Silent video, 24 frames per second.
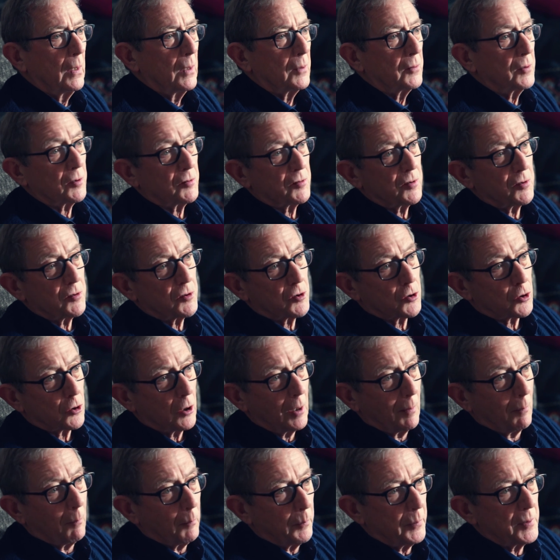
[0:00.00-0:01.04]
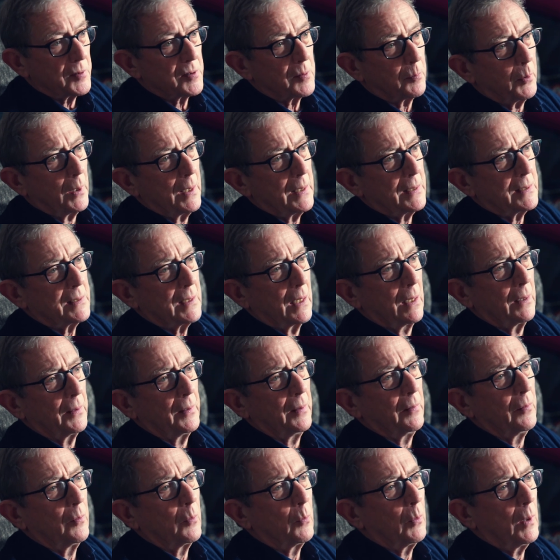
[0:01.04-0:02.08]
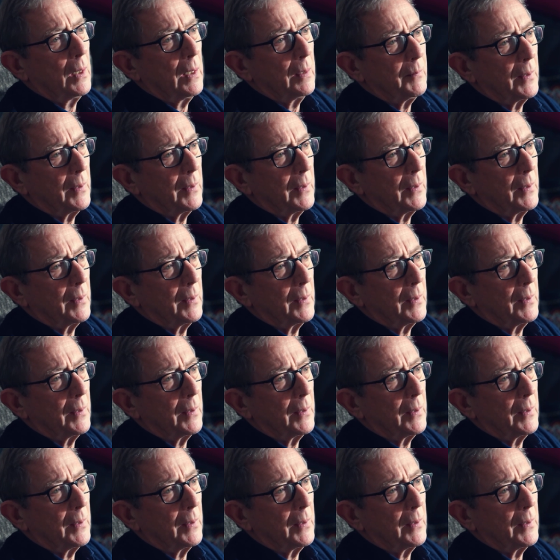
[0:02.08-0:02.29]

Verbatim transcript: just as Trump is a breakdown in the way